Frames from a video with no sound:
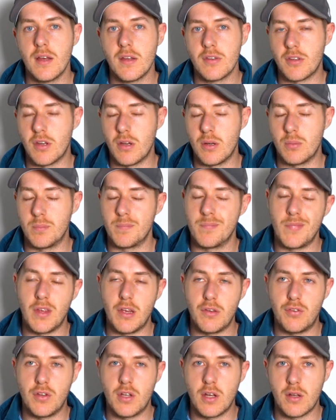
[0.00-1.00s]
So
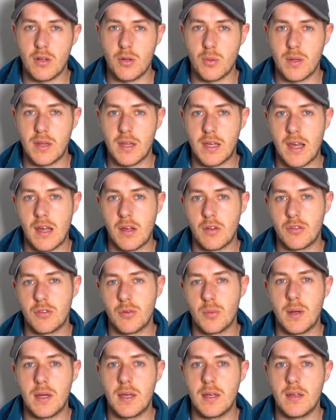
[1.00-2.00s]
if you don't know what the
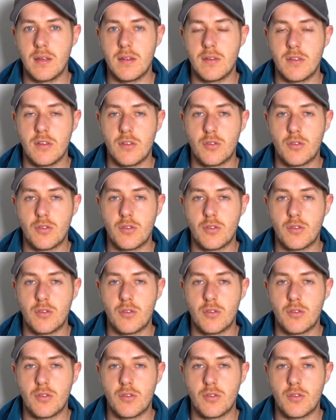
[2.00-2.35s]
counterweight is,